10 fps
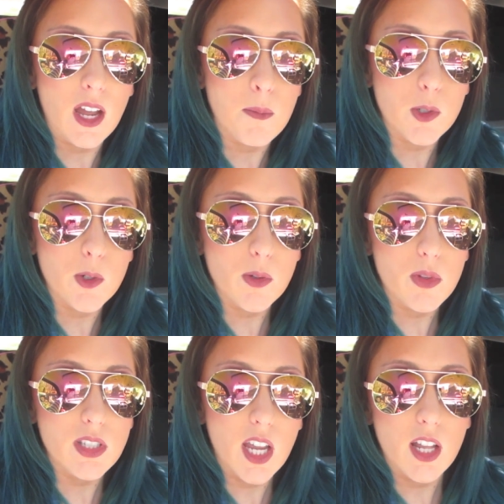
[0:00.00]
I'm going
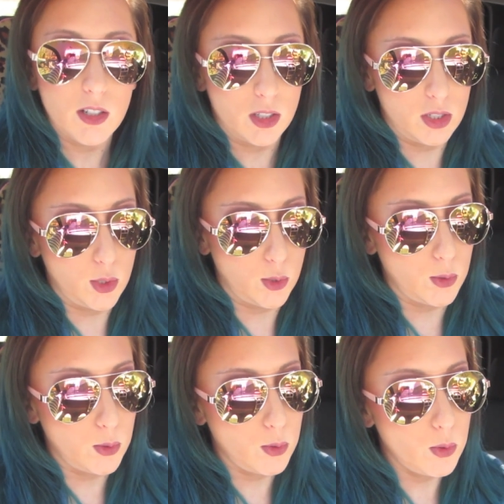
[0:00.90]
with Taylor
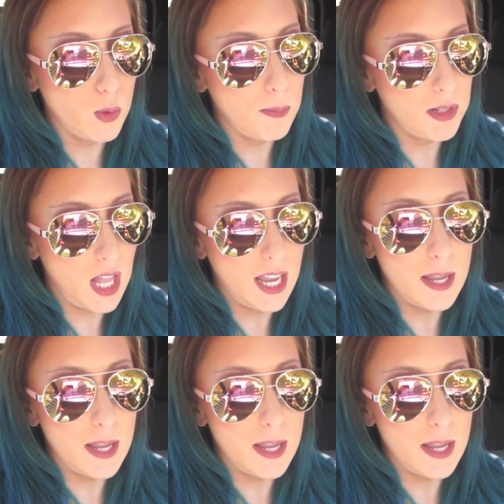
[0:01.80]
to apply